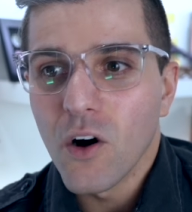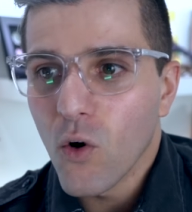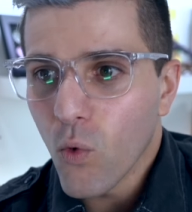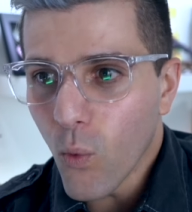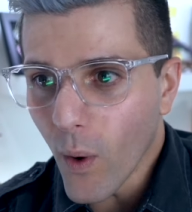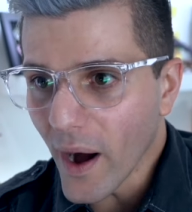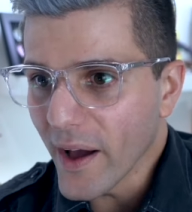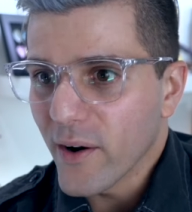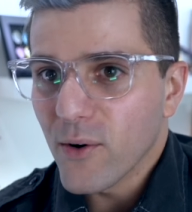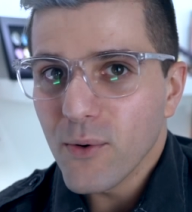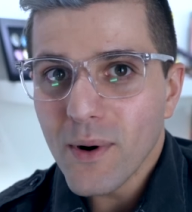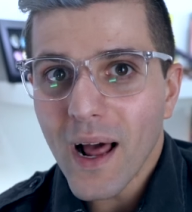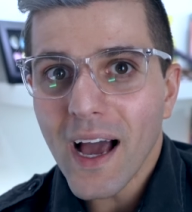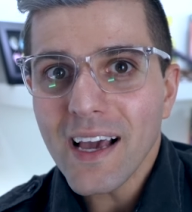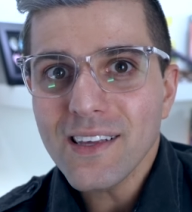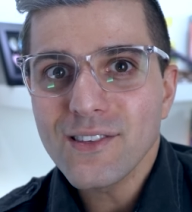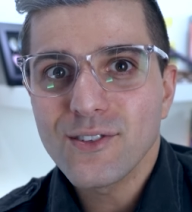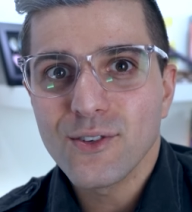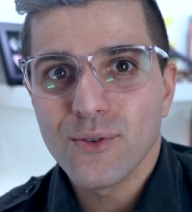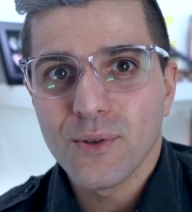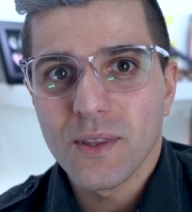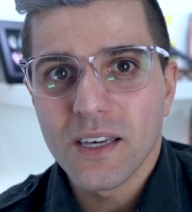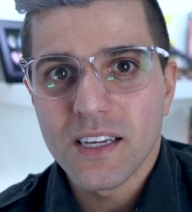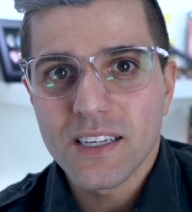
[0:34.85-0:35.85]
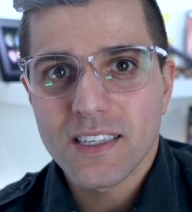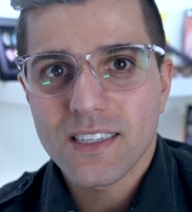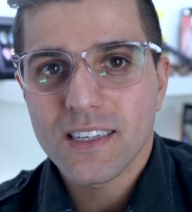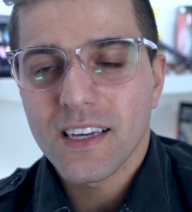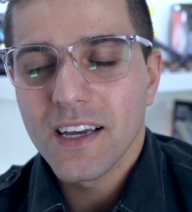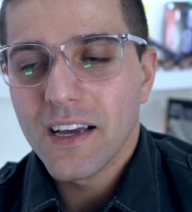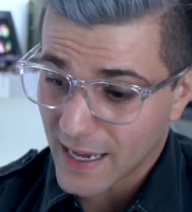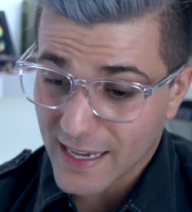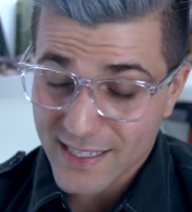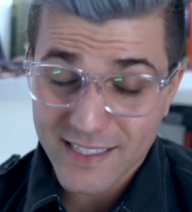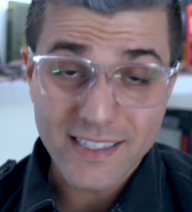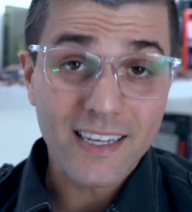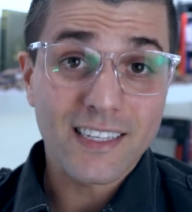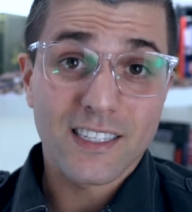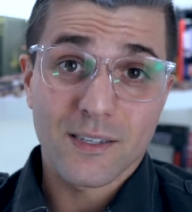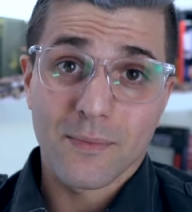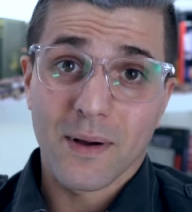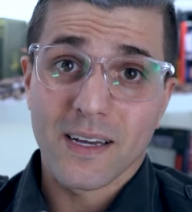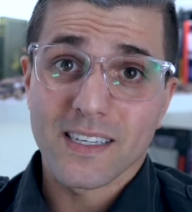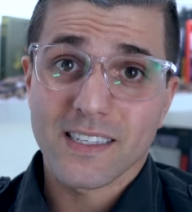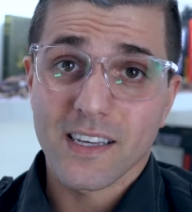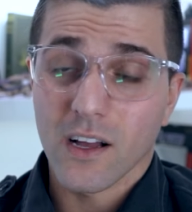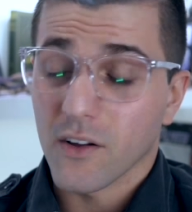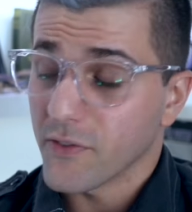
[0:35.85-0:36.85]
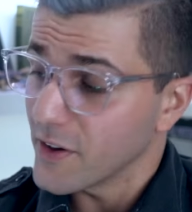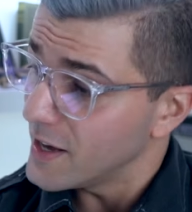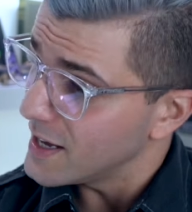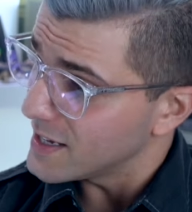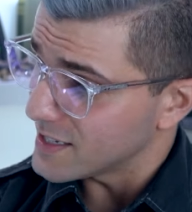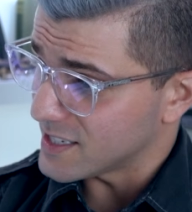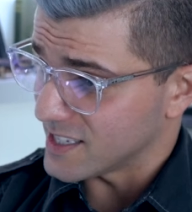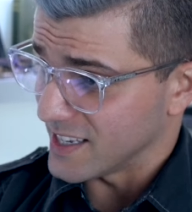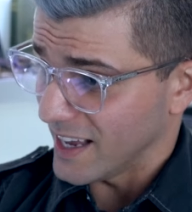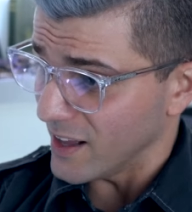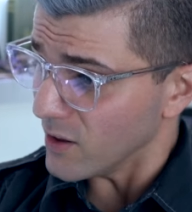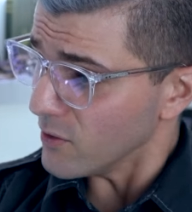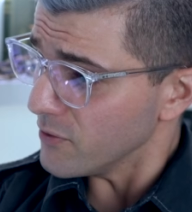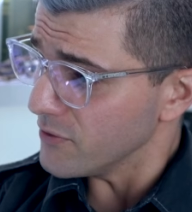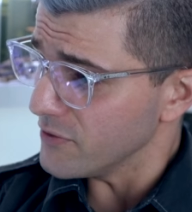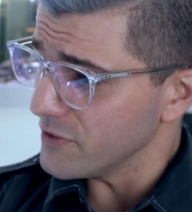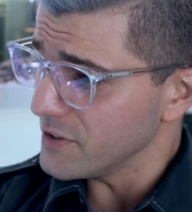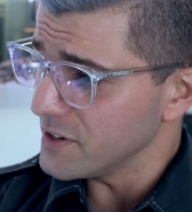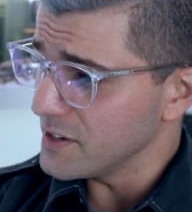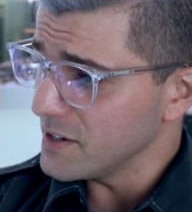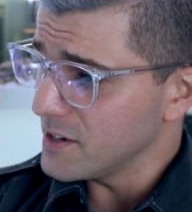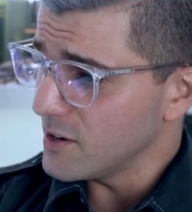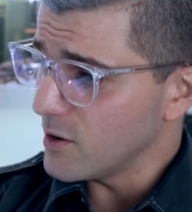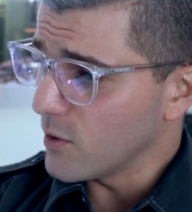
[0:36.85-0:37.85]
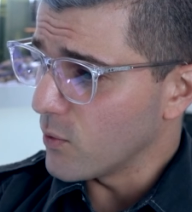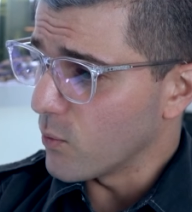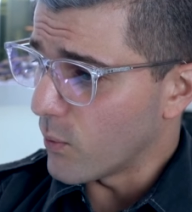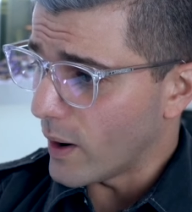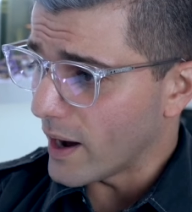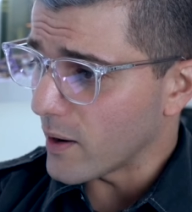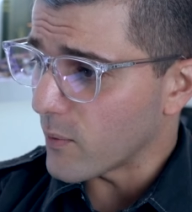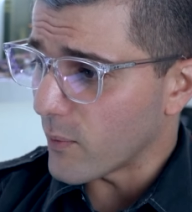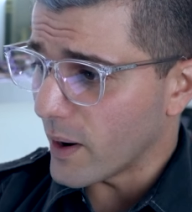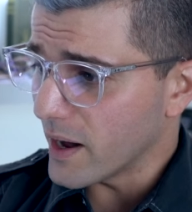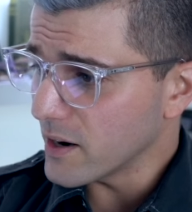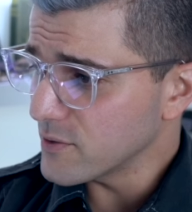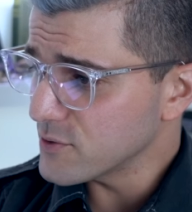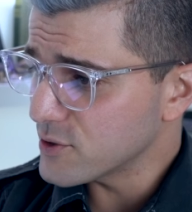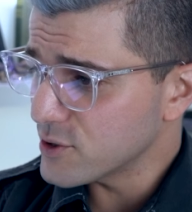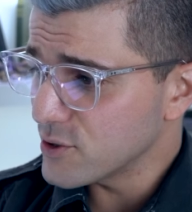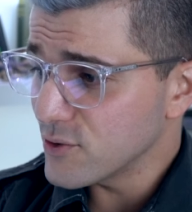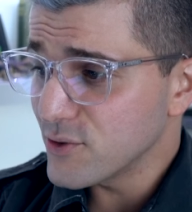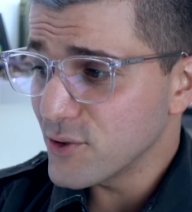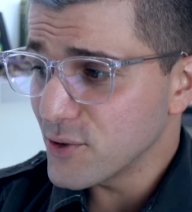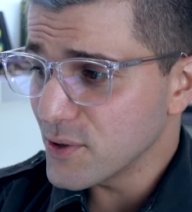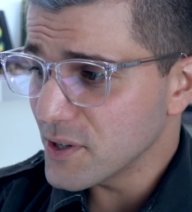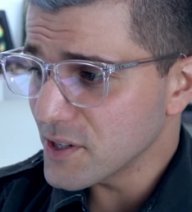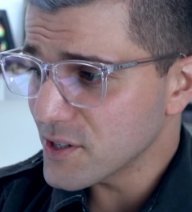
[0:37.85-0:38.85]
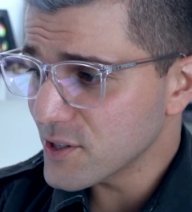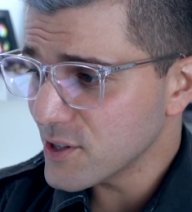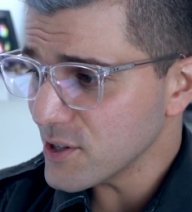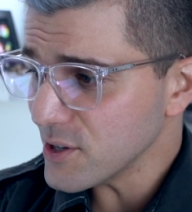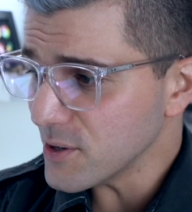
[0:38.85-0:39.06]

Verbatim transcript: Why don't I do this? I said to myself, self, why, why don't you do this